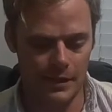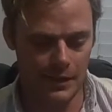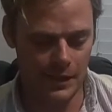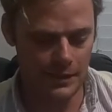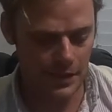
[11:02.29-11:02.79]

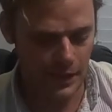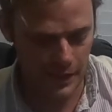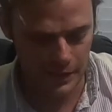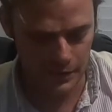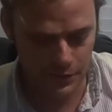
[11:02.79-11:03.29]
This thing
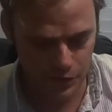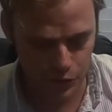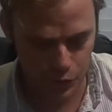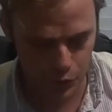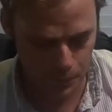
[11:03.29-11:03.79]
is
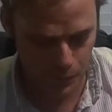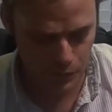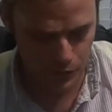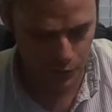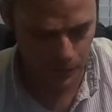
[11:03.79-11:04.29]
super,
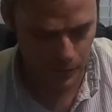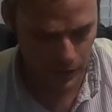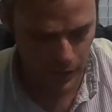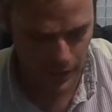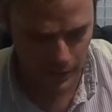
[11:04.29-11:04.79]
super
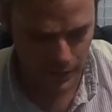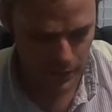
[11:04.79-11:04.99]
light.